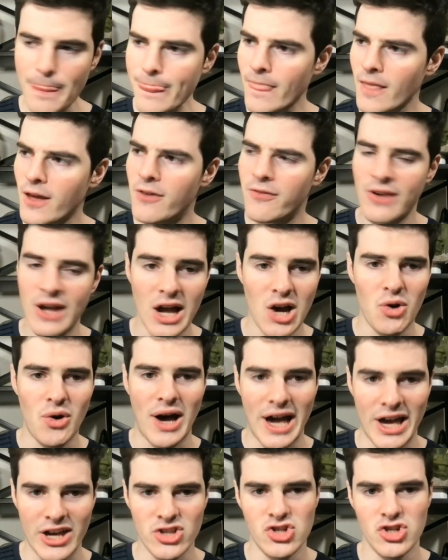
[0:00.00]
of how
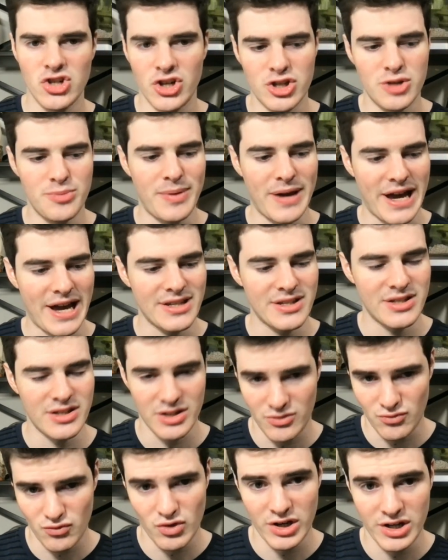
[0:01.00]
I judge pass
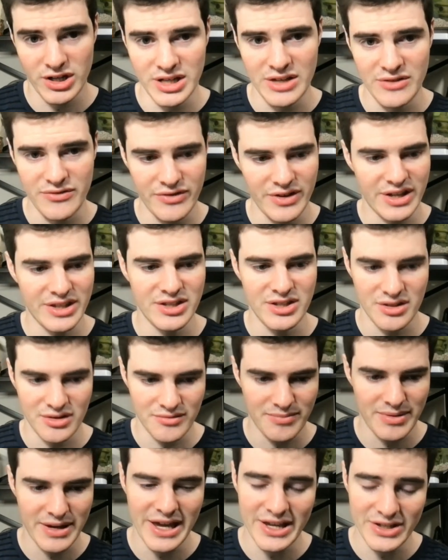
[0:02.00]
and run defense and
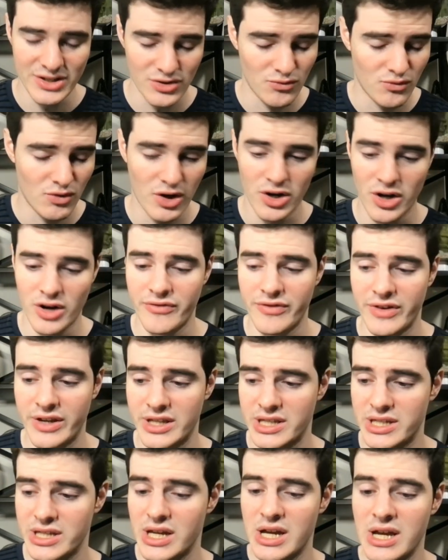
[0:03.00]
pass and run
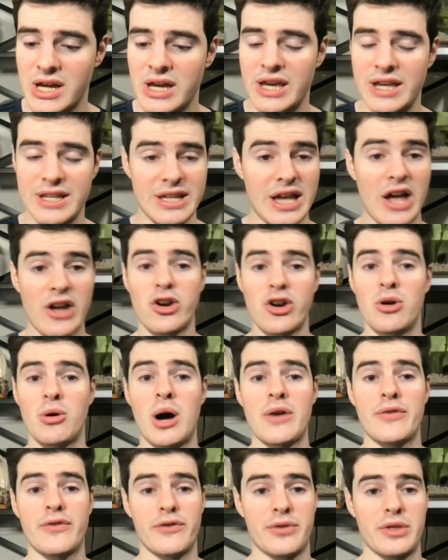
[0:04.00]
offense, is I go
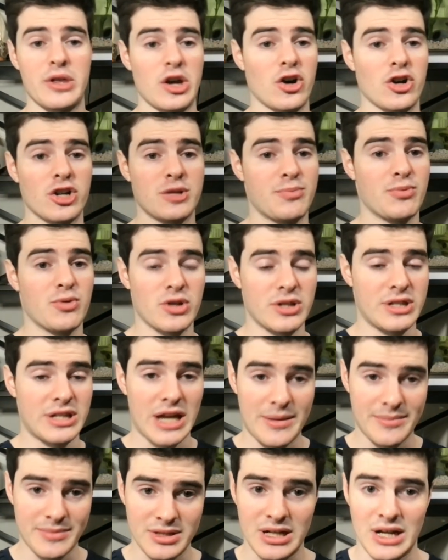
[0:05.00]
off of the yards per
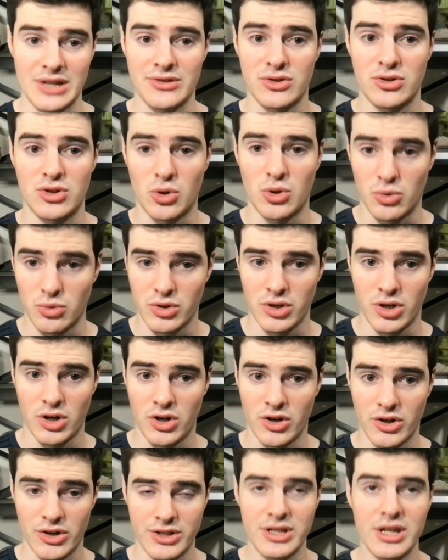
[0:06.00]
attempt, not the total
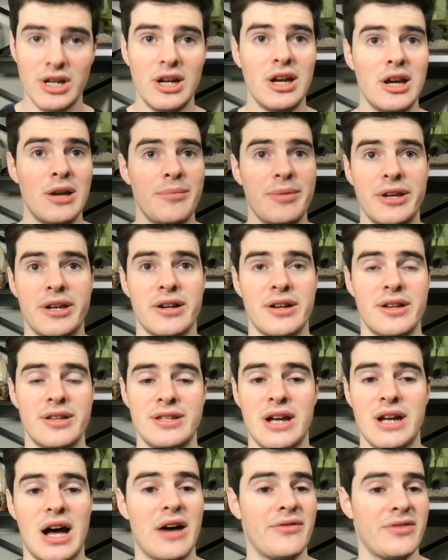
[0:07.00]
yards, because
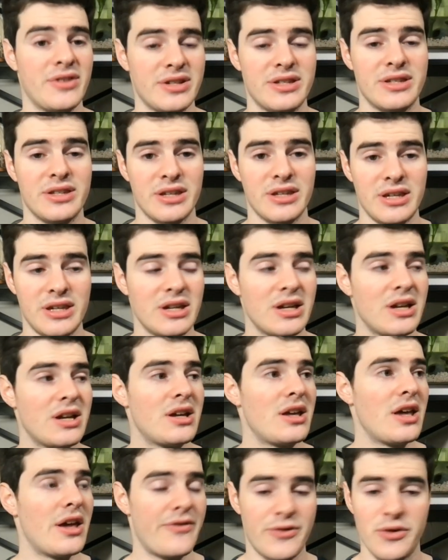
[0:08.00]
obviously
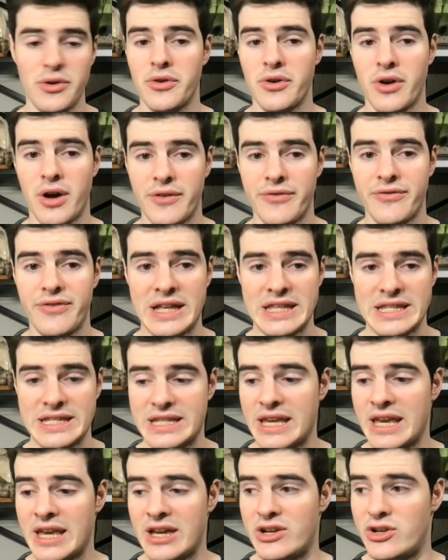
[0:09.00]
if you're an offense
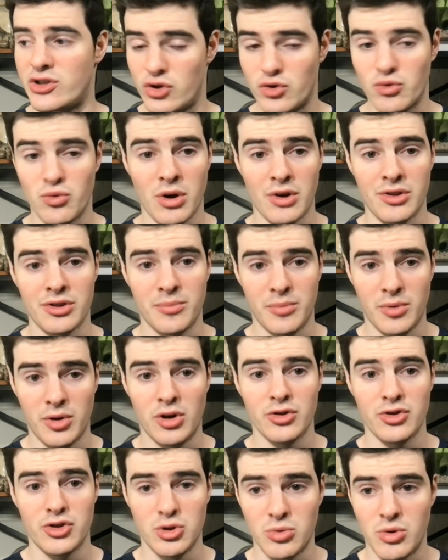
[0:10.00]
and you run the
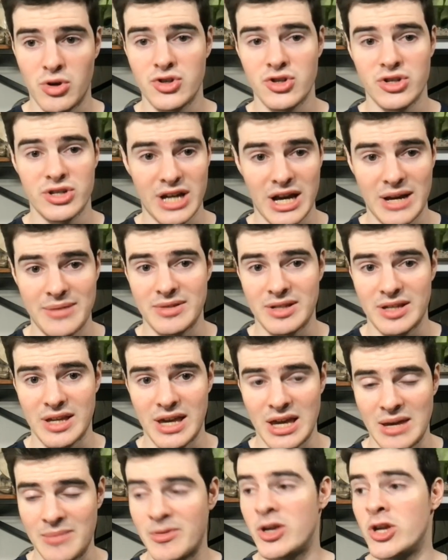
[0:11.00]
ball two hundred times a
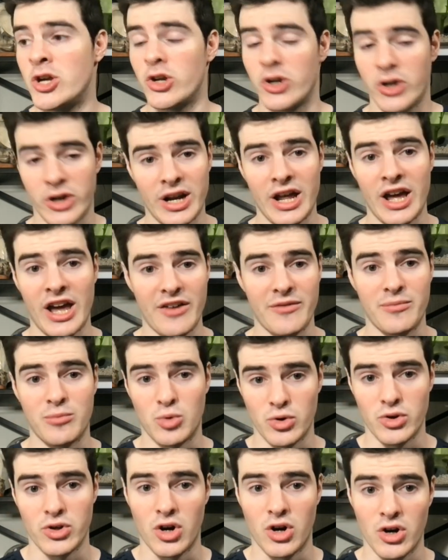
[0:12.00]
game, you're going to have
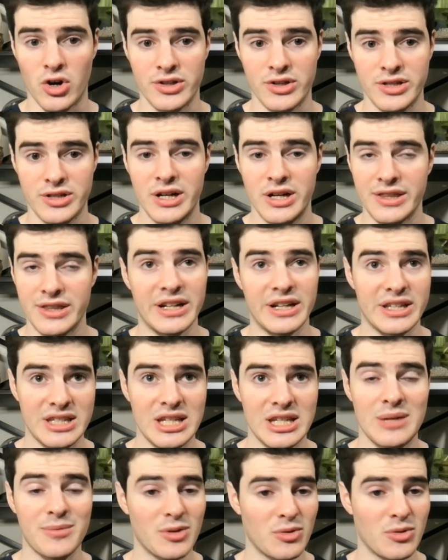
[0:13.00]
more yards than a
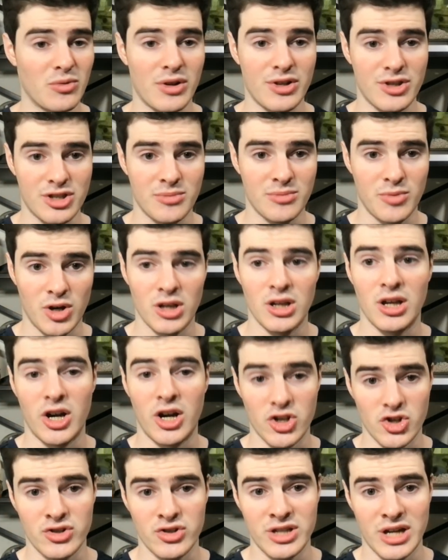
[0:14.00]
team that runs the ball one
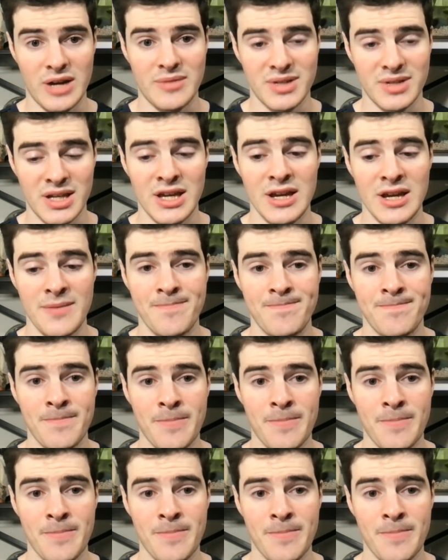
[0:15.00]
hundred times a game.